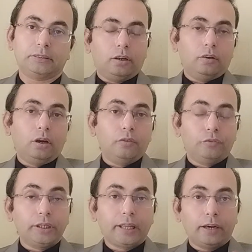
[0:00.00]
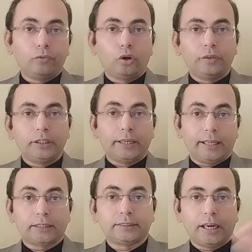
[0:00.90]
We'll carry forward
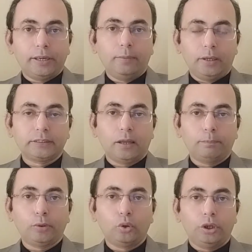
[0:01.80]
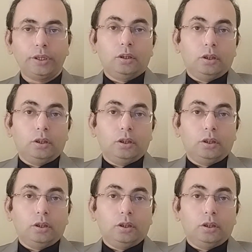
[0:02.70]
textile example only.